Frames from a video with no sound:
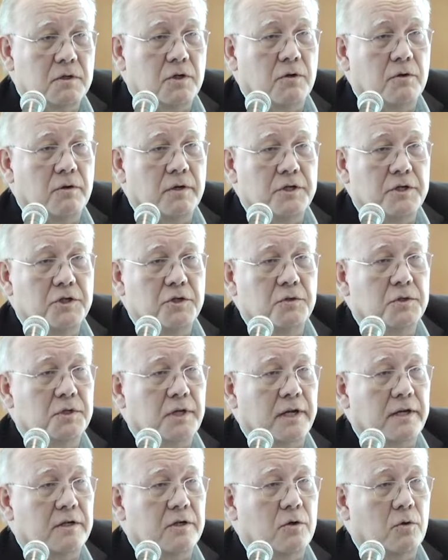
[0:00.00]
You know, issues
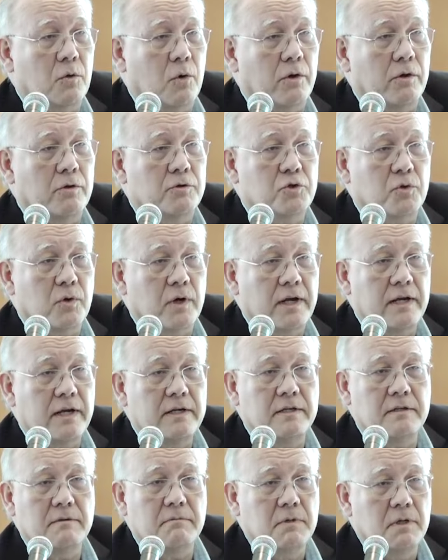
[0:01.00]
like you know oil
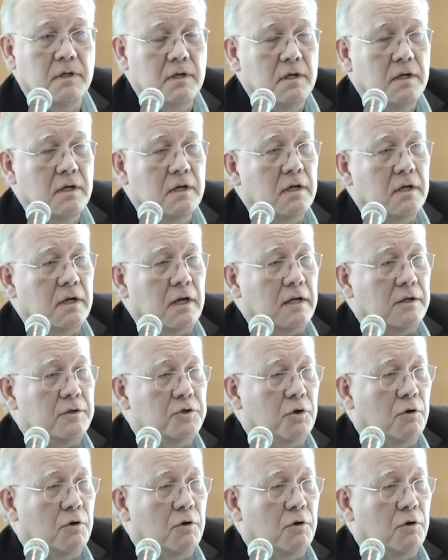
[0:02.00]
trade and and